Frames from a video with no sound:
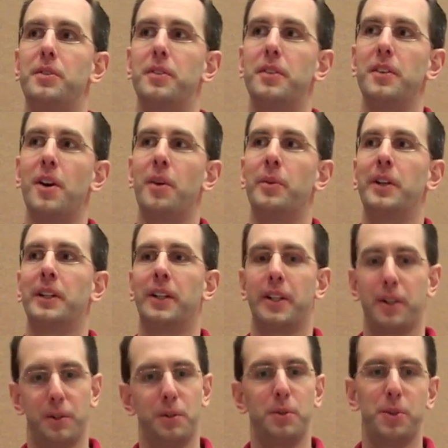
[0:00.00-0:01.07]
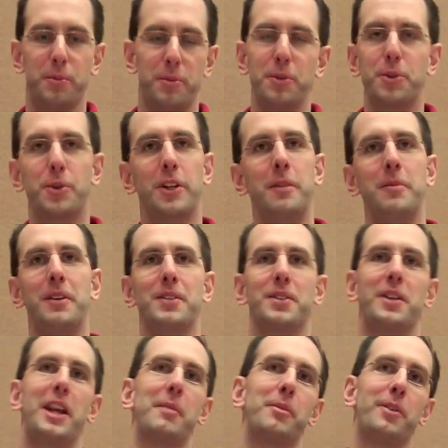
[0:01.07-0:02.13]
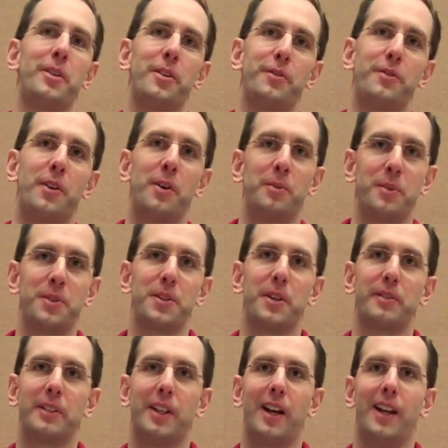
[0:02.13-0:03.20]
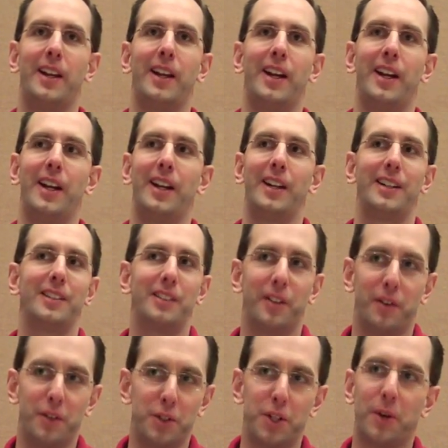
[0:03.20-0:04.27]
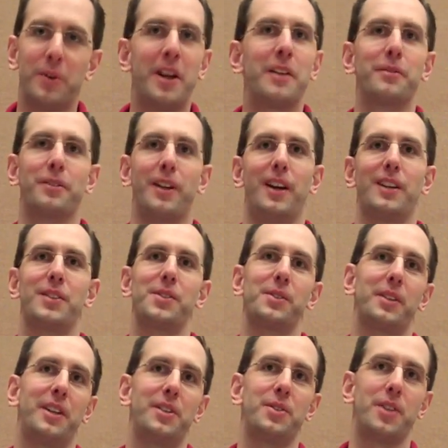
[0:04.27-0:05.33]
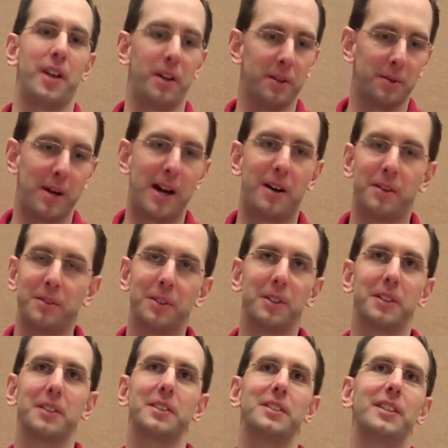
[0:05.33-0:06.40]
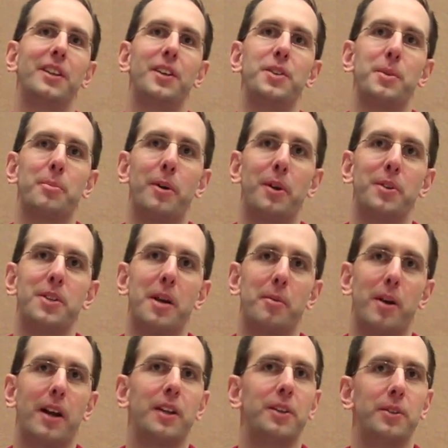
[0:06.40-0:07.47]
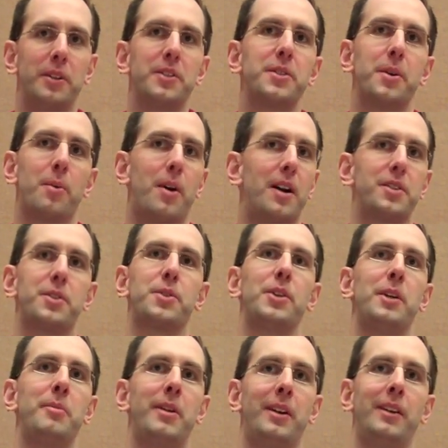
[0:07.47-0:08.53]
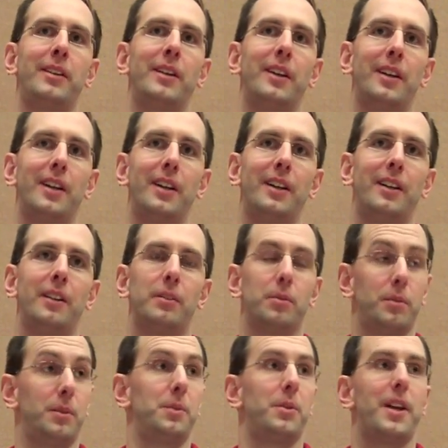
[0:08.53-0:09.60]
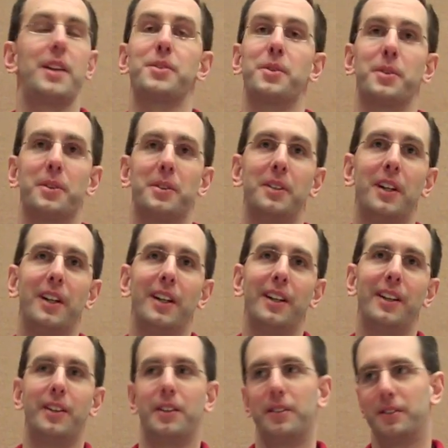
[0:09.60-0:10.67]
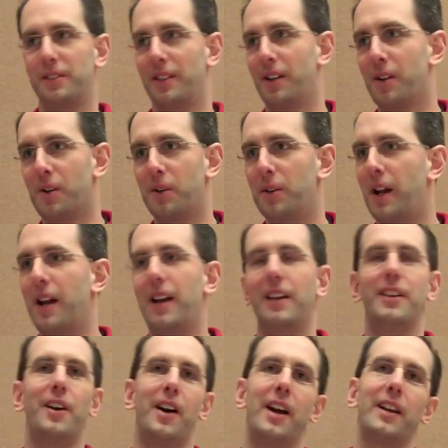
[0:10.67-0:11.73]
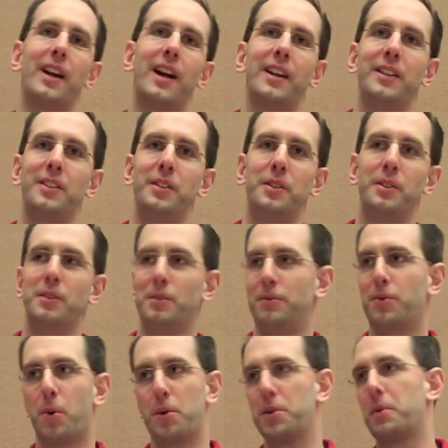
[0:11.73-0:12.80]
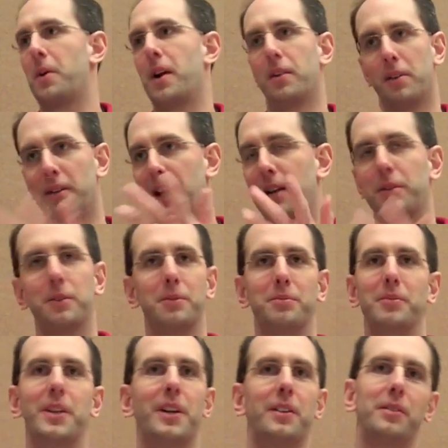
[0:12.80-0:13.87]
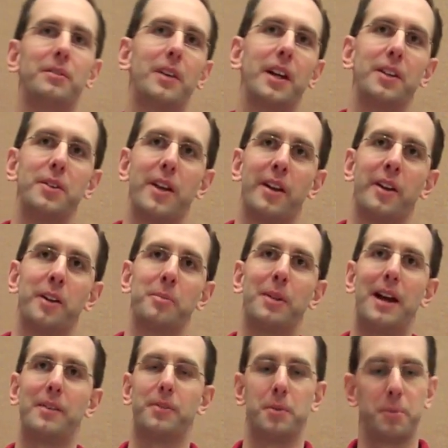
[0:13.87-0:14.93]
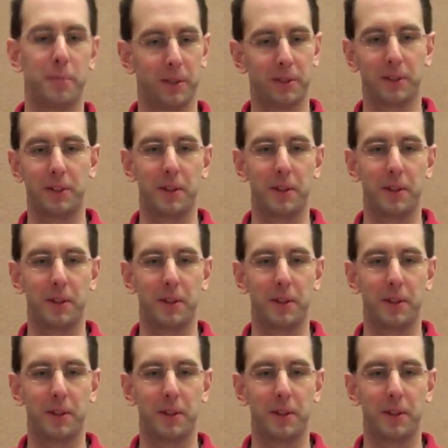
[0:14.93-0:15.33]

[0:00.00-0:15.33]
knowing like, ooh, smooth streaming is enabled on the phone with Silverlight. If you show Netflix and you say, oh wow, look, here's a prototype where I can do instant watch streaming. that's cool. I can do Foursquare. Okay, I can do that on other platforms. But look,